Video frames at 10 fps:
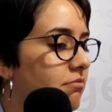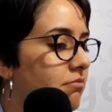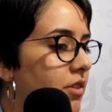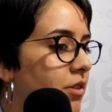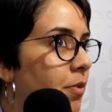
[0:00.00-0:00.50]

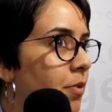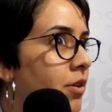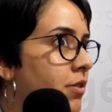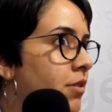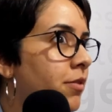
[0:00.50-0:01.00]

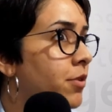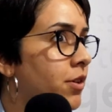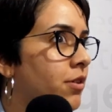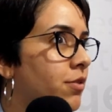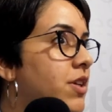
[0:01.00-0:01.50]

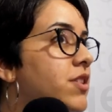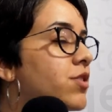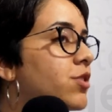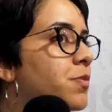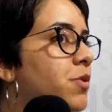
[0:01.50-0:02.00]
The
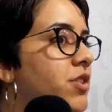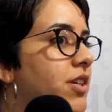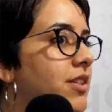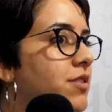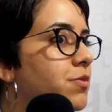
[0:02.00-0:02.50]
research project